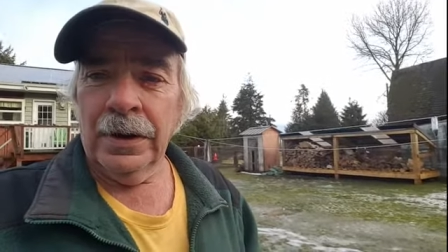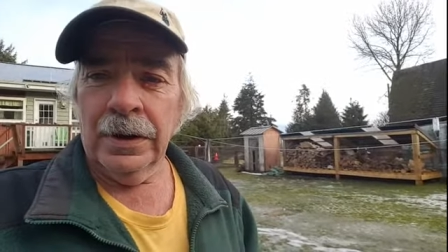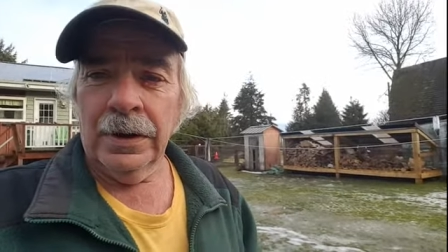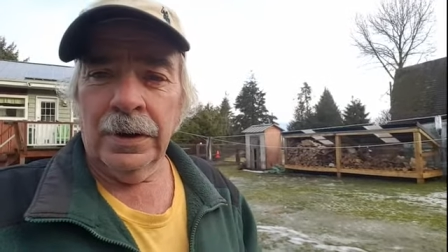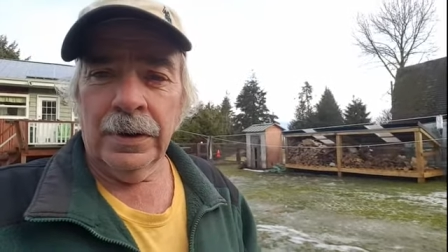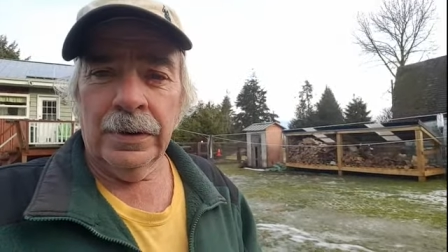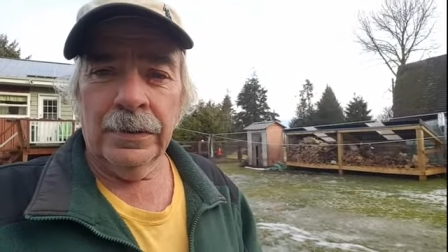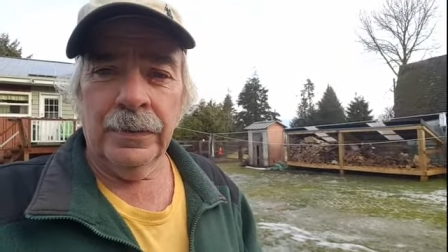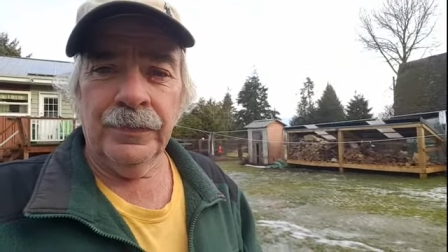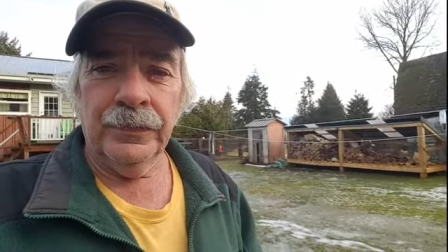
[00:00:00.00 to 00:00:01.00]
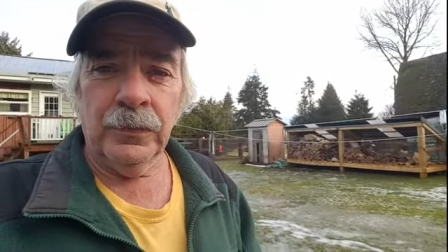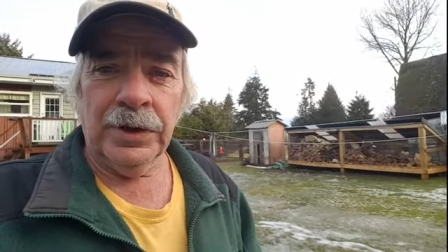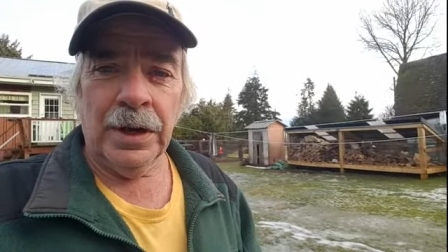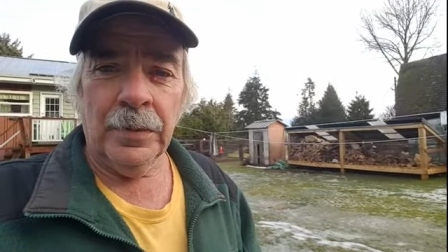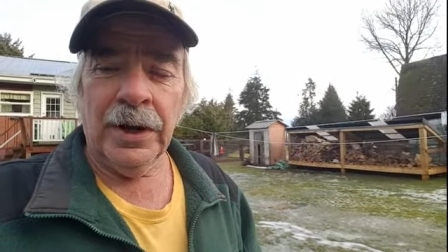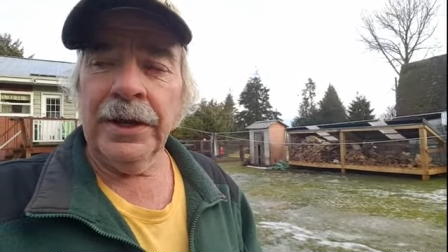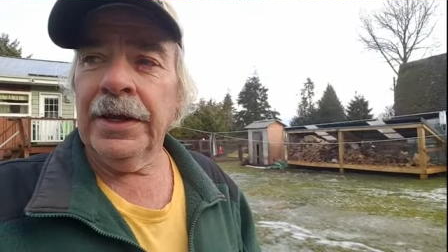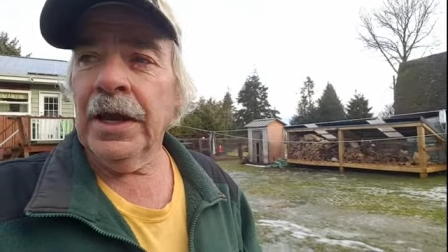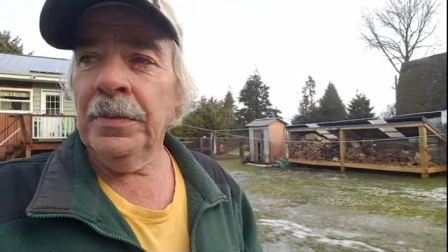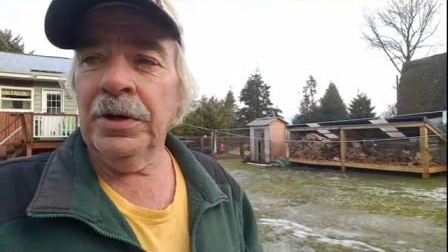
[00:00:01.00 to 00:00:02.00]
Uh, when Deb and I
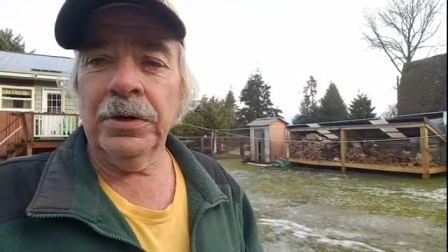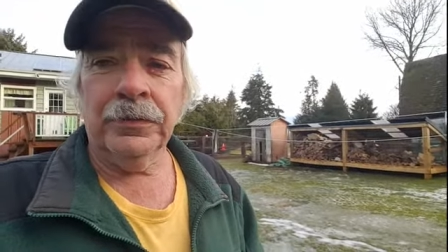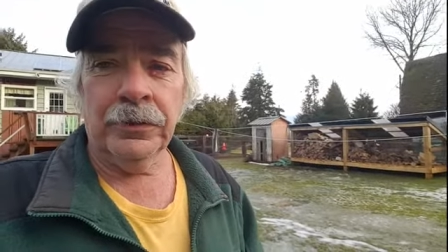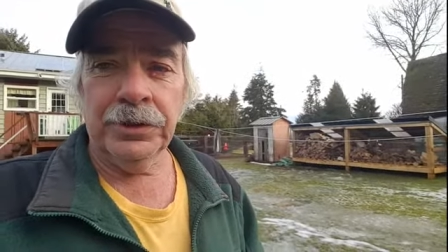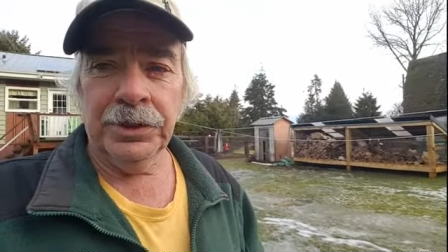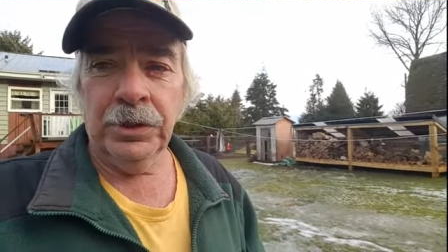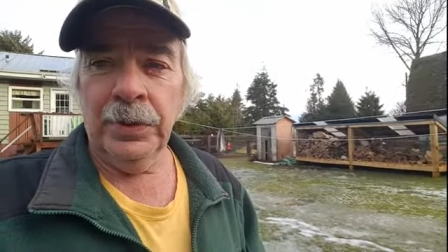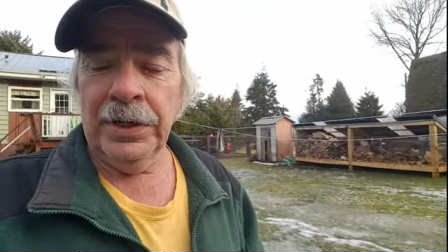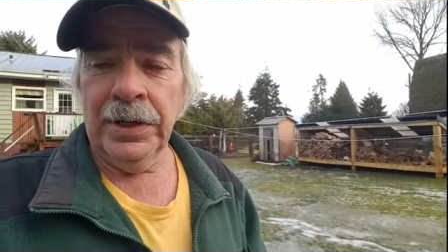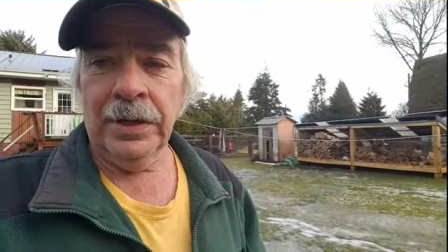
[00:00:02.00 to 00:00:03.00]
came here the first year, we didn't